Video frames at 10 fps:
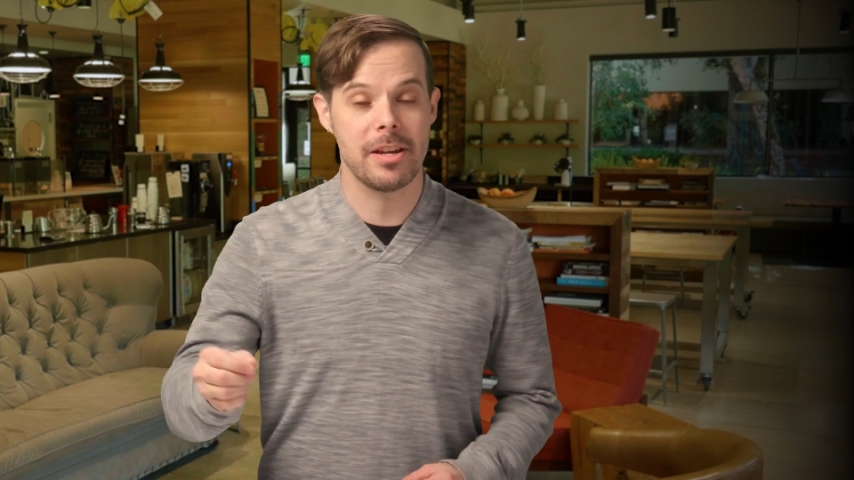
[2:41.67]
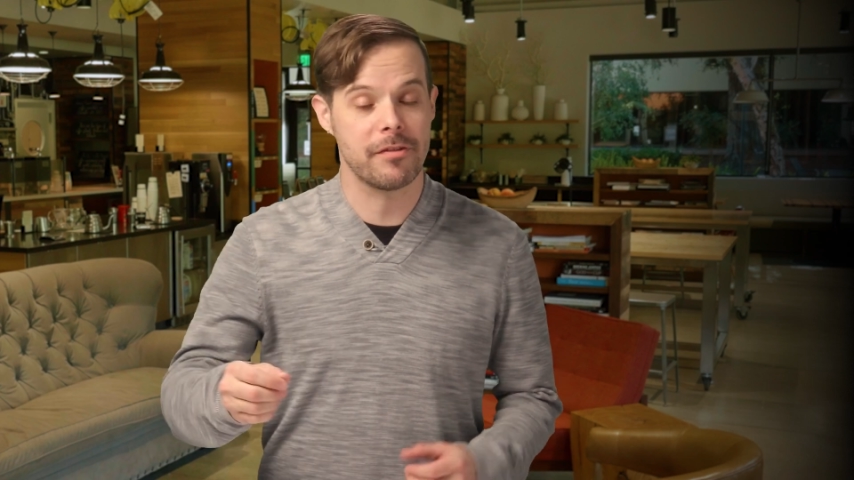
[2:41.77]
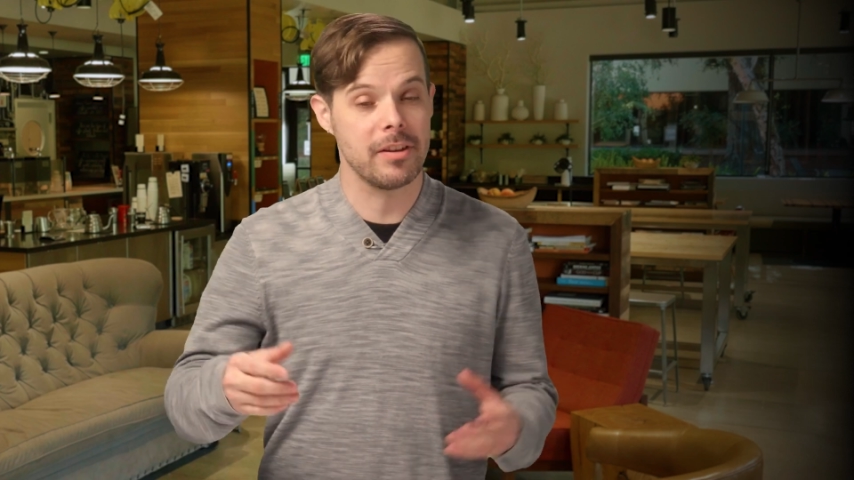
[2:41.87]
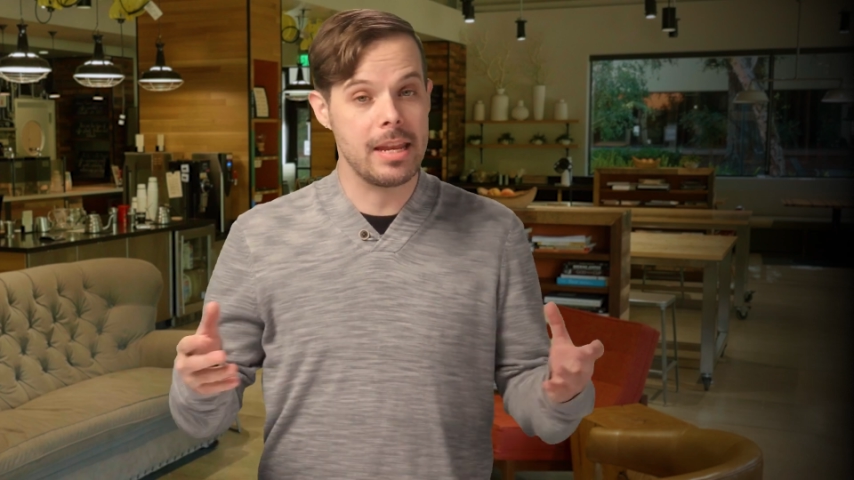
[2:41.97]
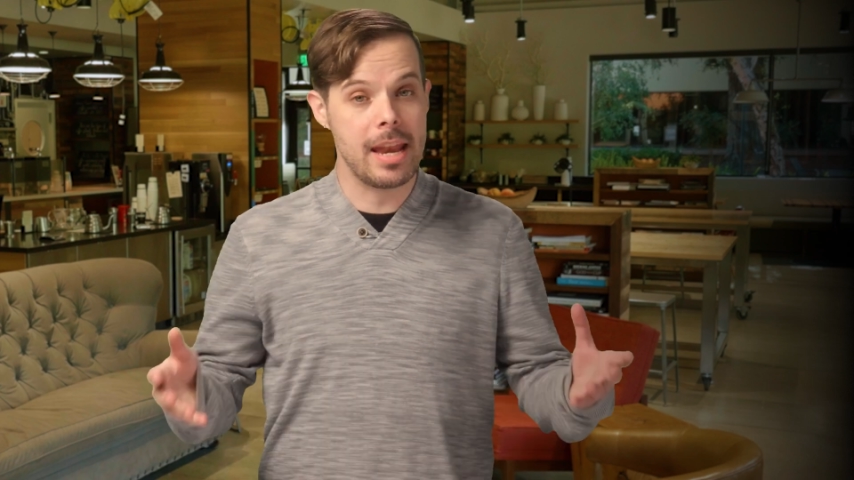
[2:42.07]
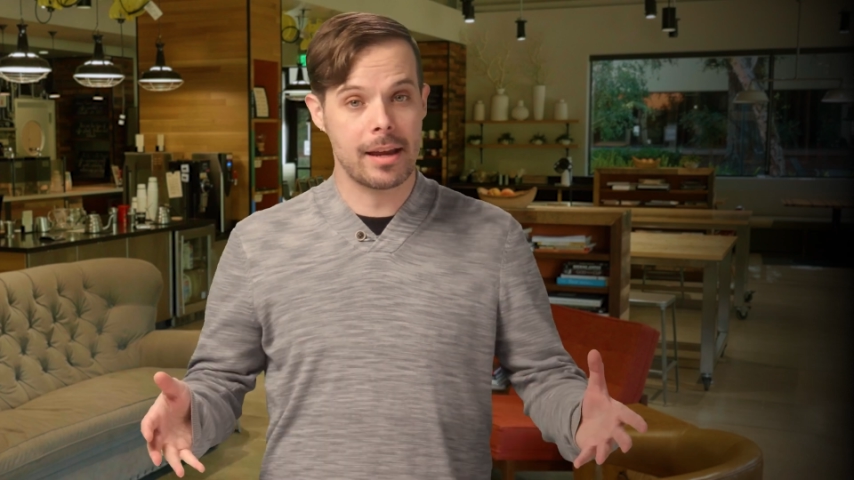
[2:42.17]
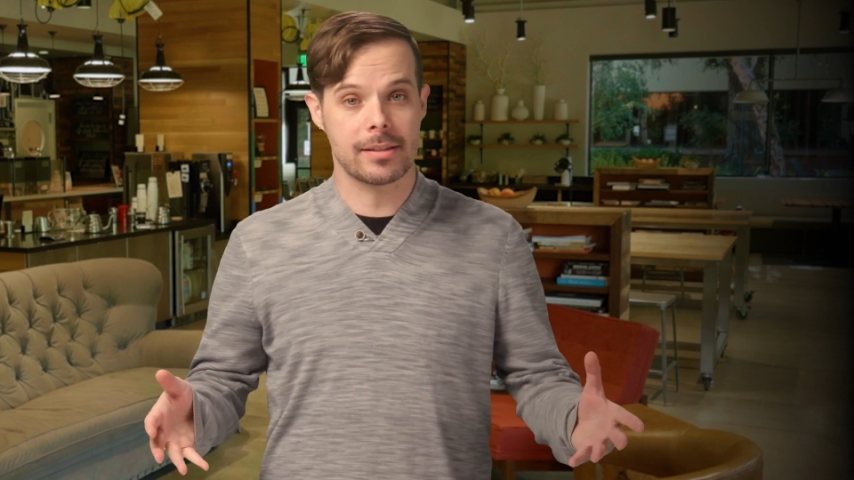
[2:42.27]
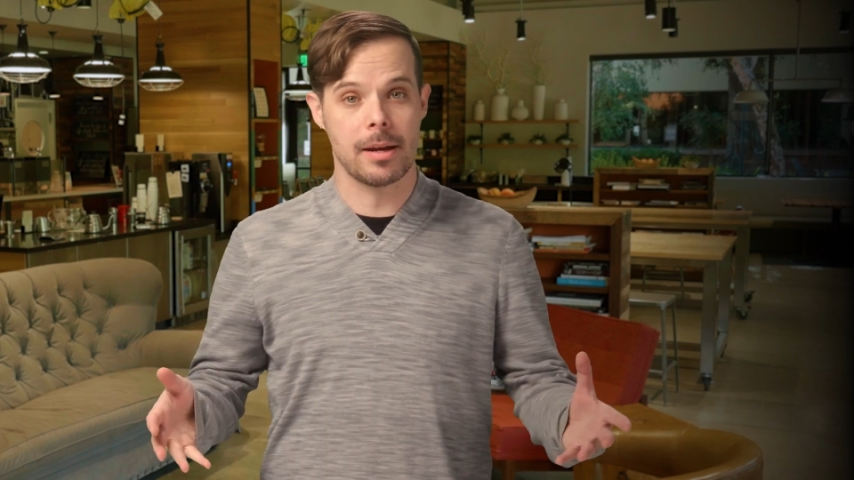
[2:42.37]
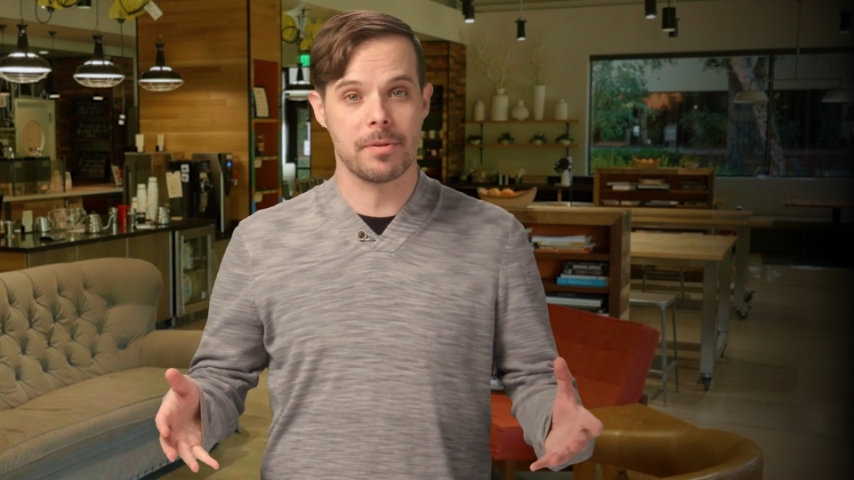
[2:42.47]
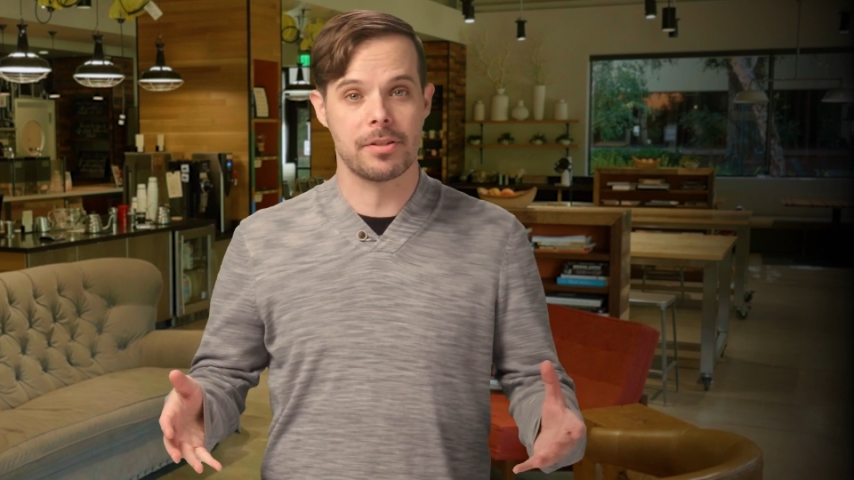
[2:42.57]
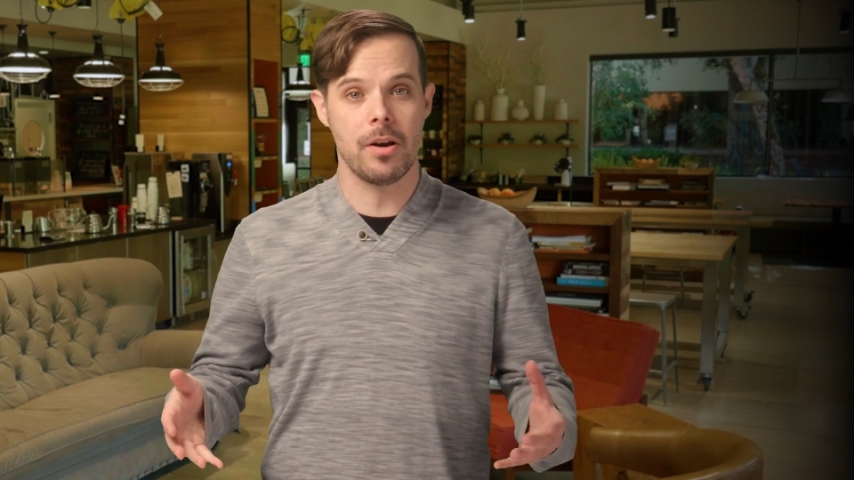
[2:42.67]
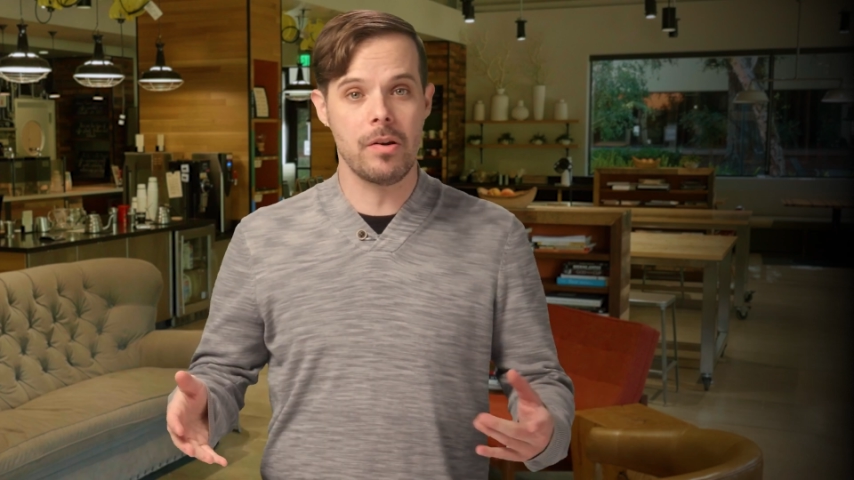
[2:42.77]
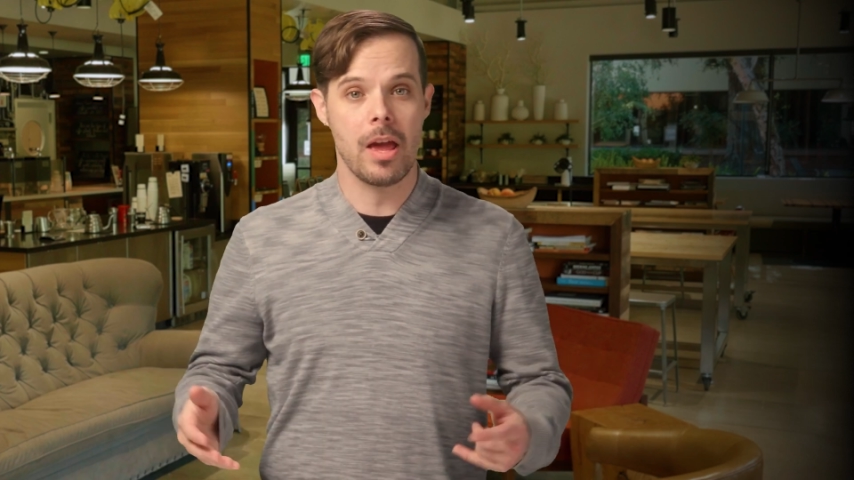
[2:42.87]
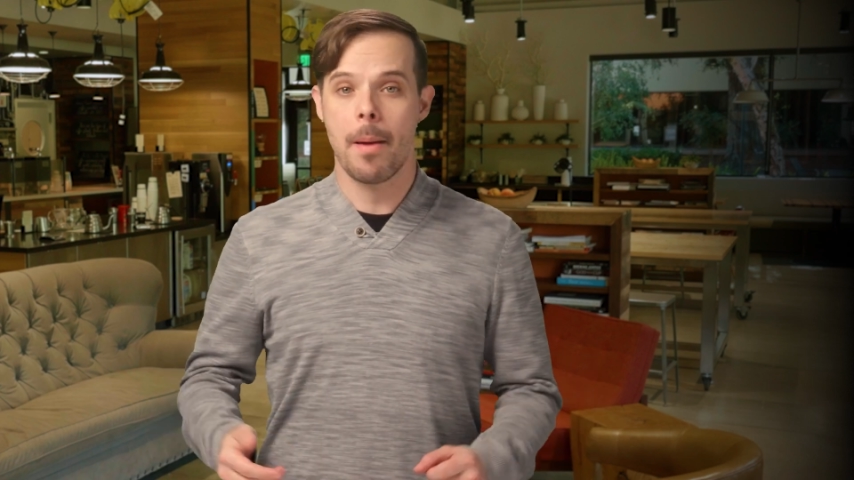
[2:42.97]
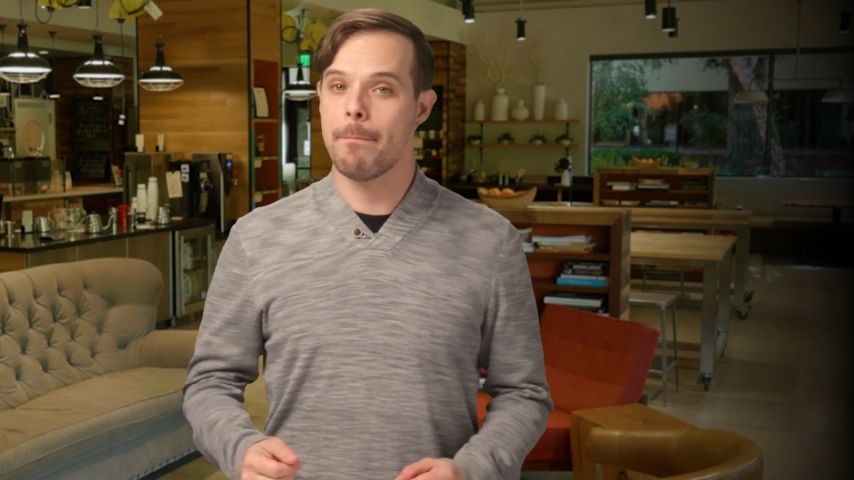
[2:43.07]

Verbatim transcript: week for the next episode,